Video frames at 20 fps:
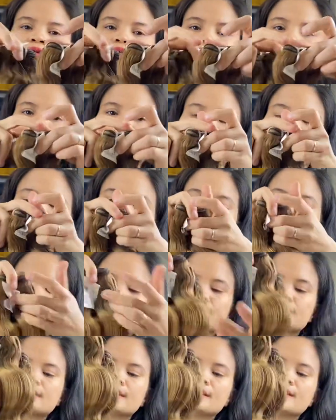you can
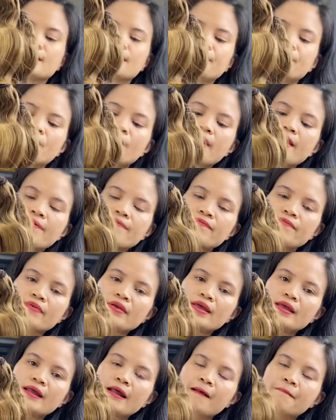see deep
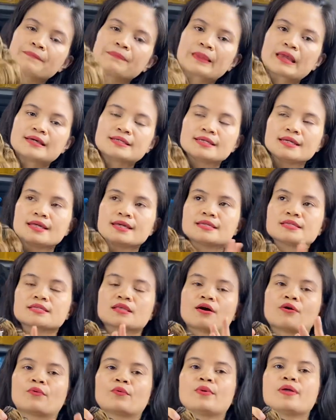wavy it is is
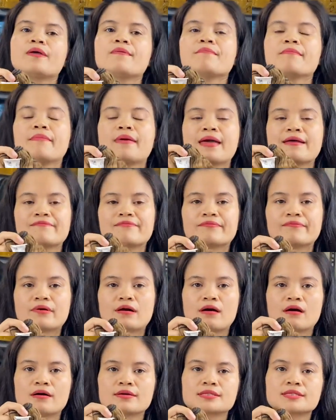uh, we made
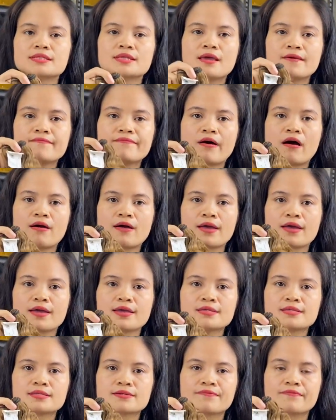uh, steam part 8
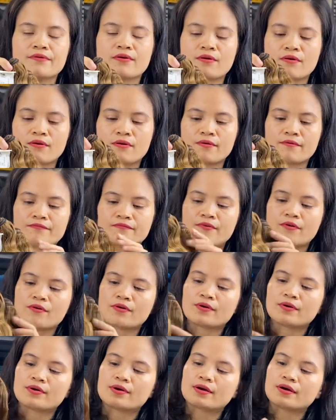for,
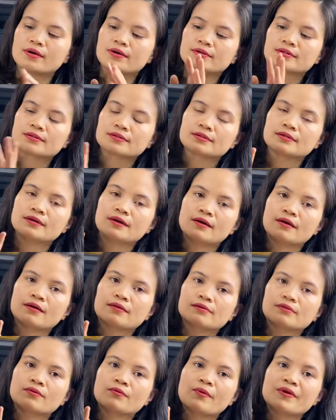for uh,
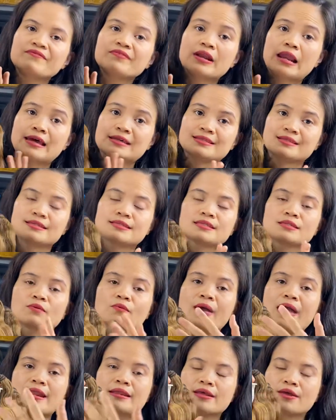like this.
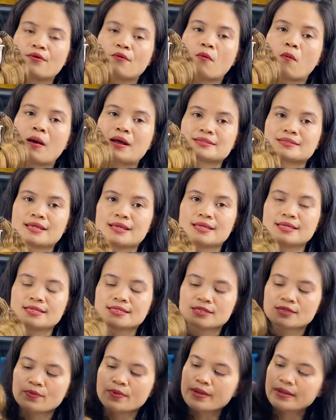When you want it,
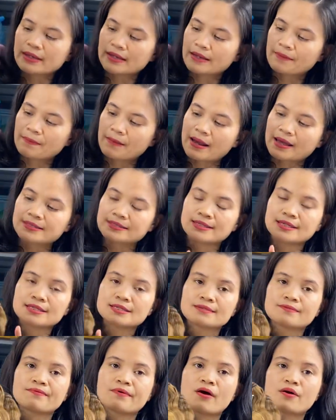spin keep like this
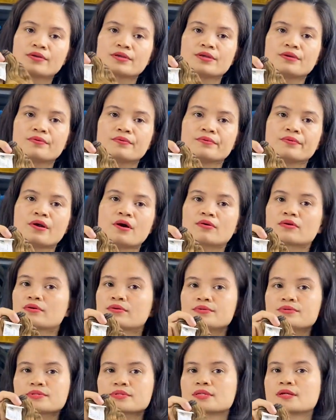for you not
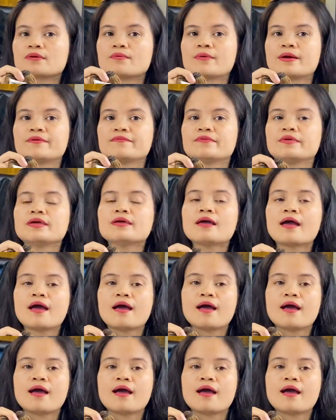lose gravy.